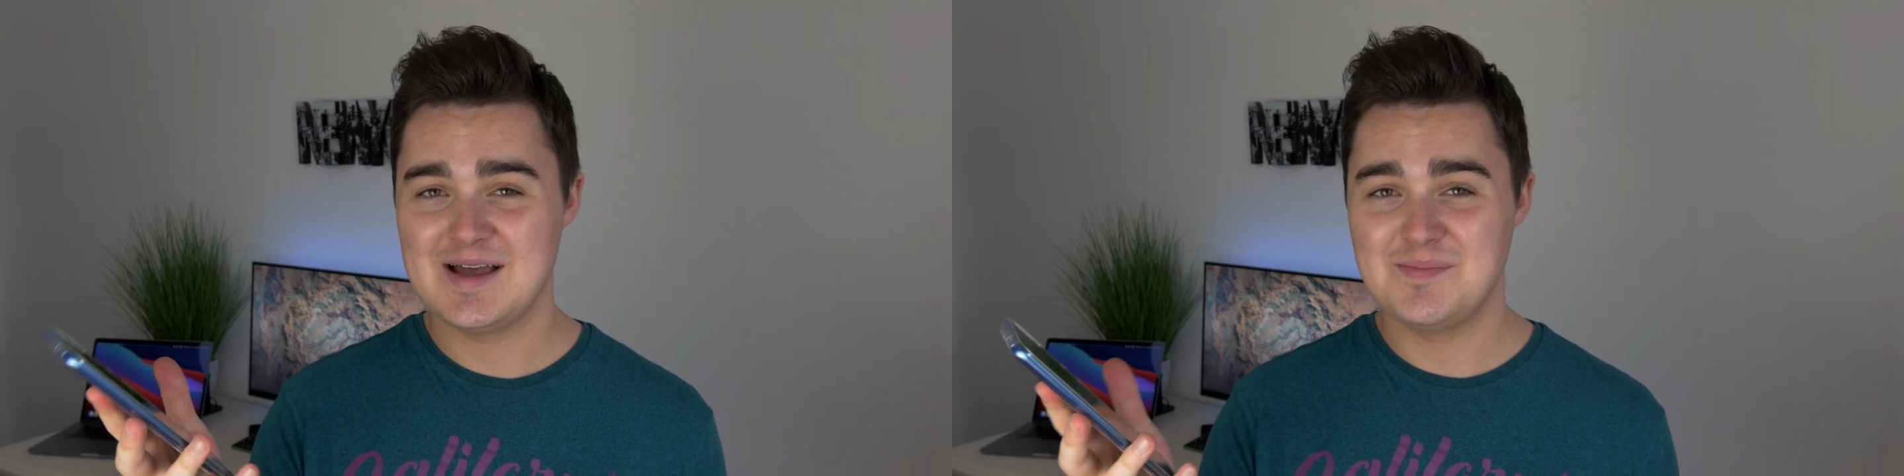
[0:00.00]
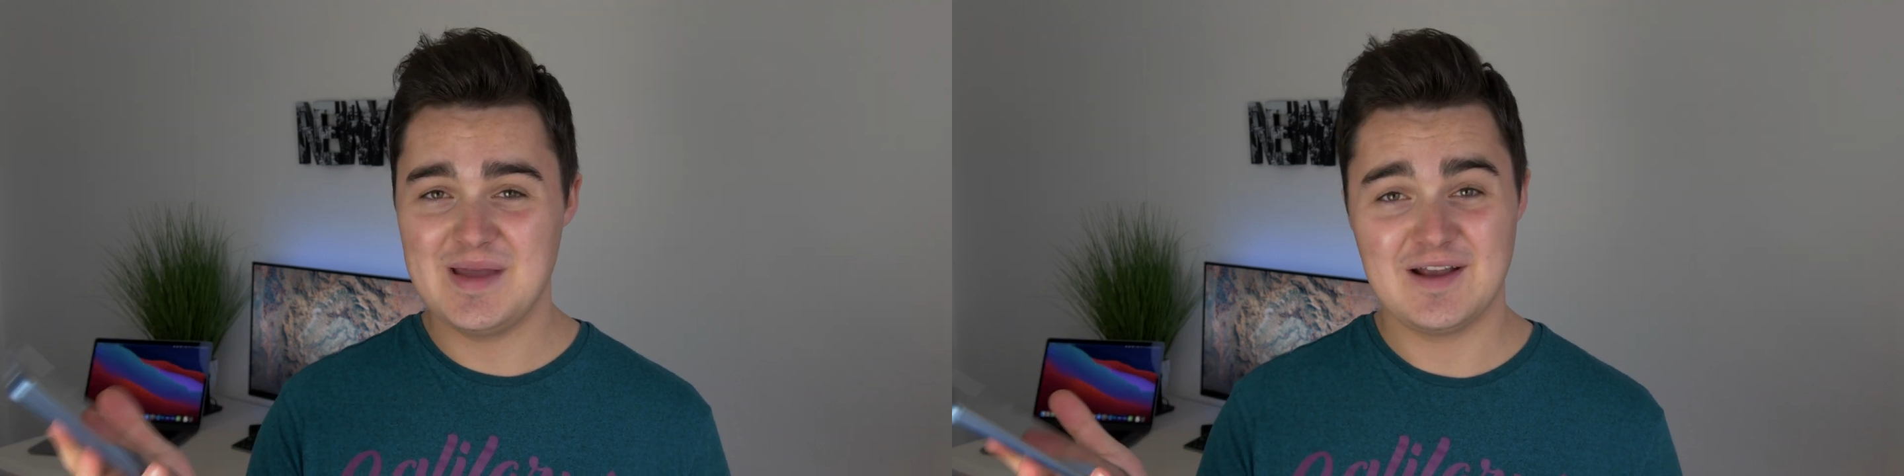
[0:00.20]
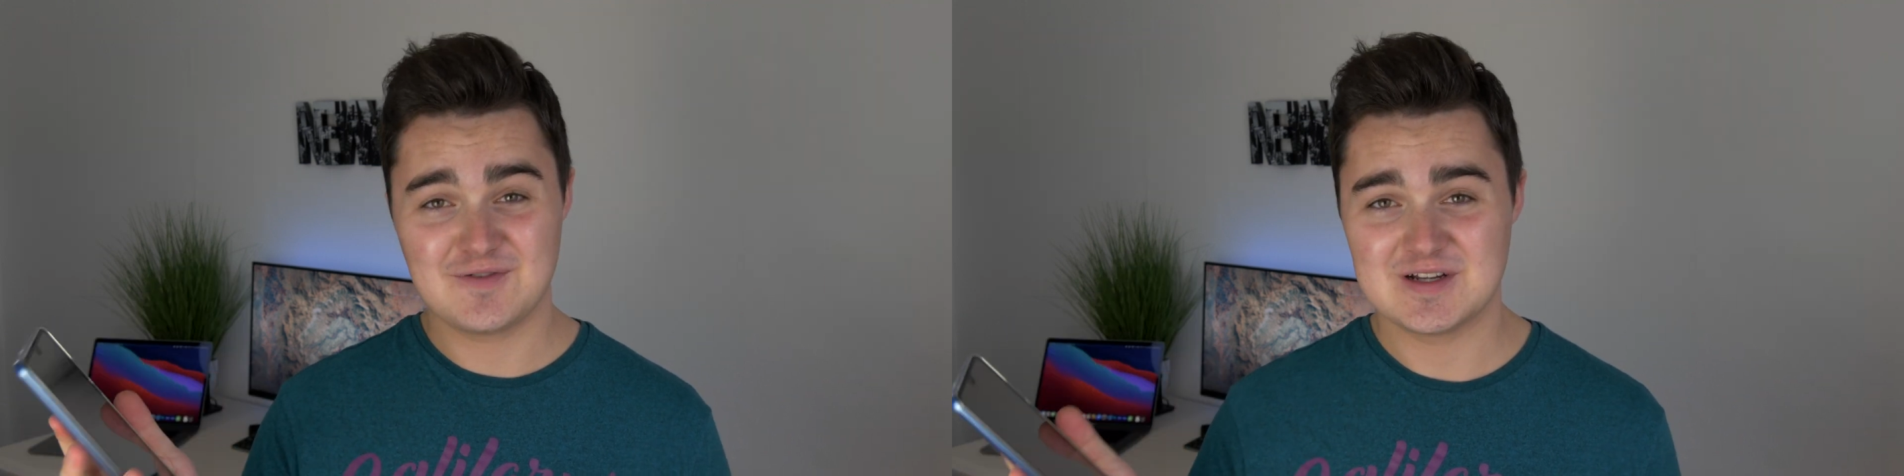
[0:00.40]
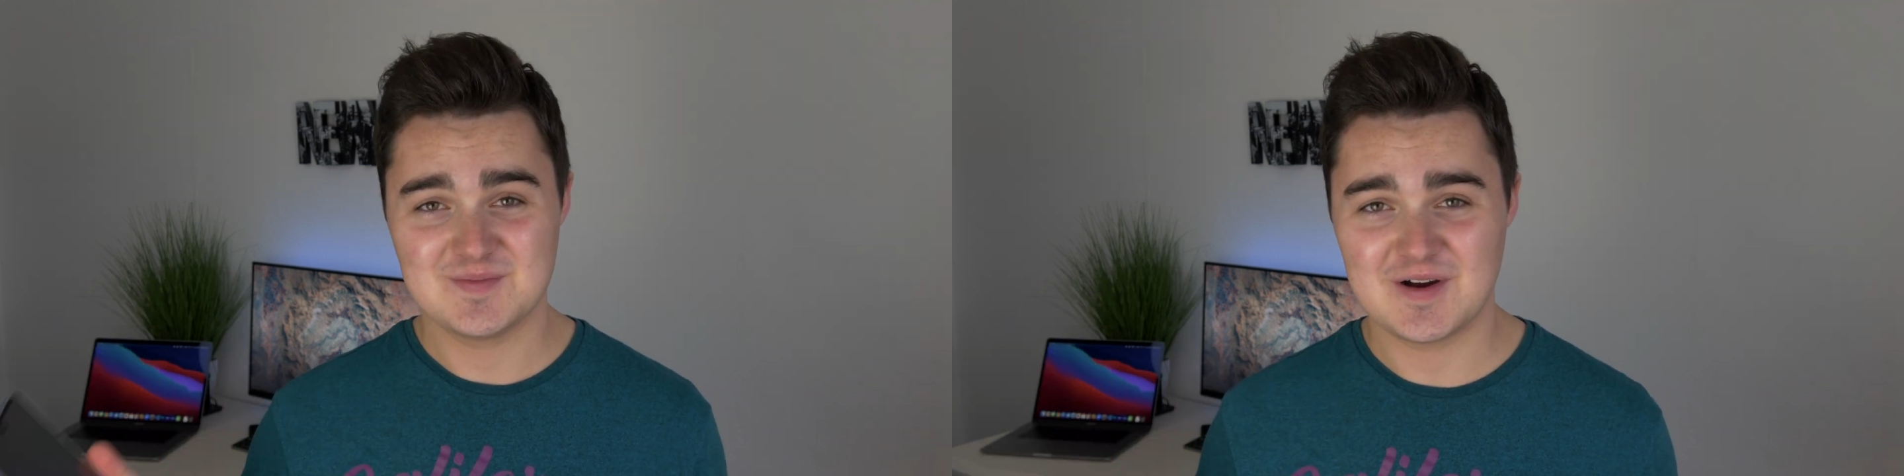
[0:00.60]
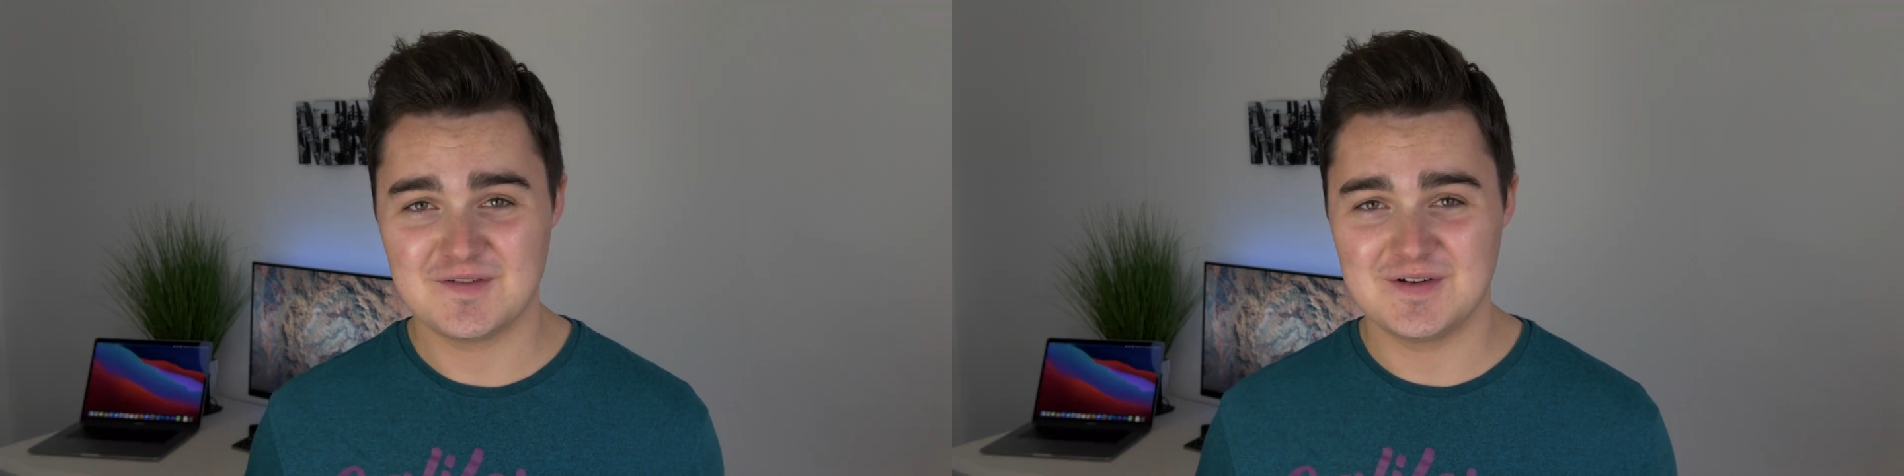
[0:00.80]
big for a
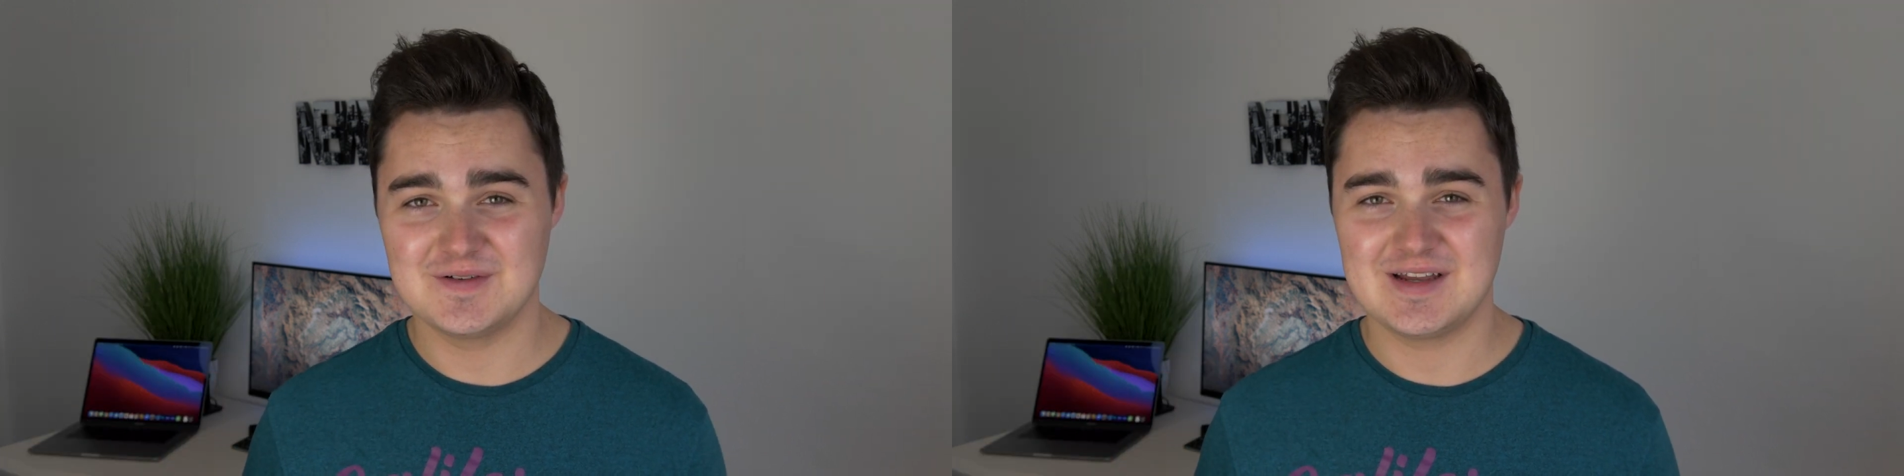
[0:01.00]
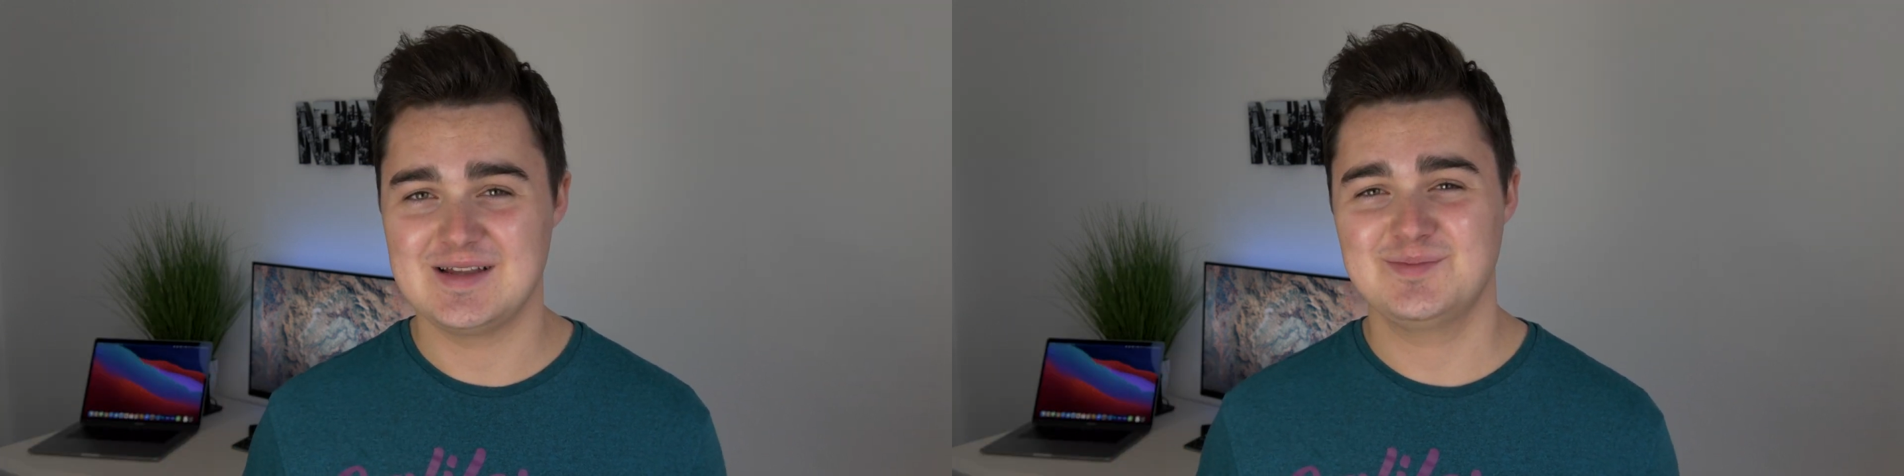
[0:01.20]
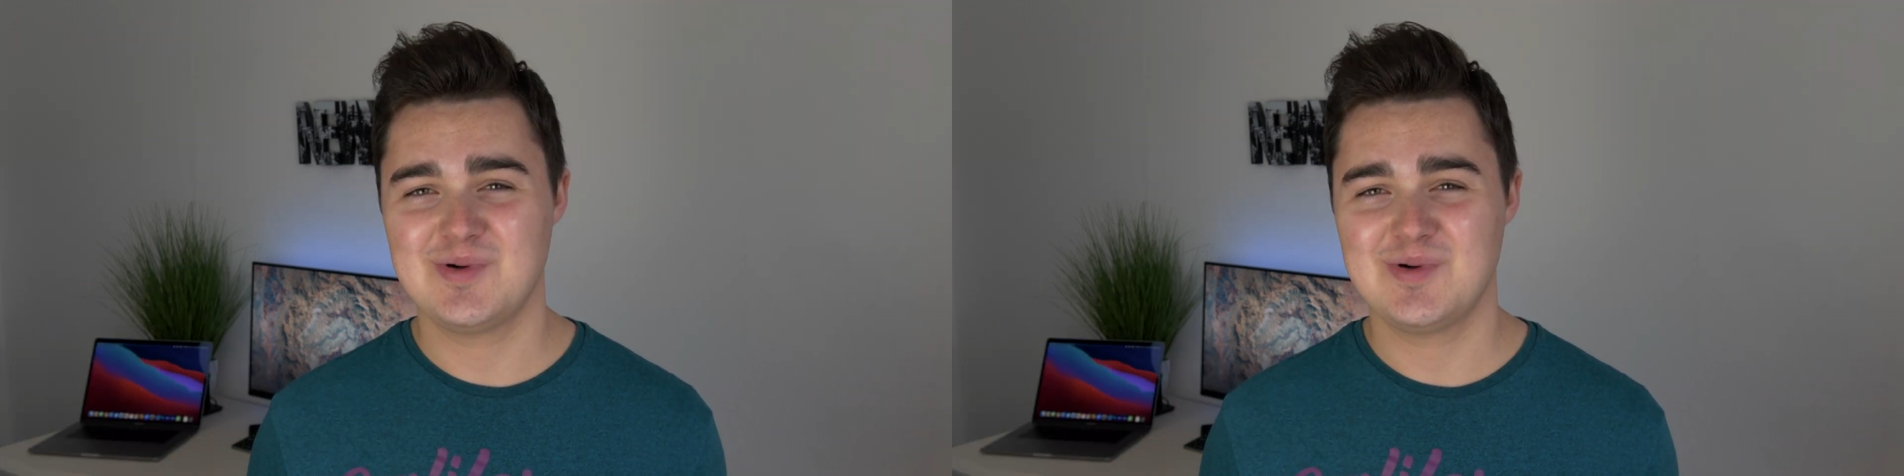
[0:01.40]
smartphone and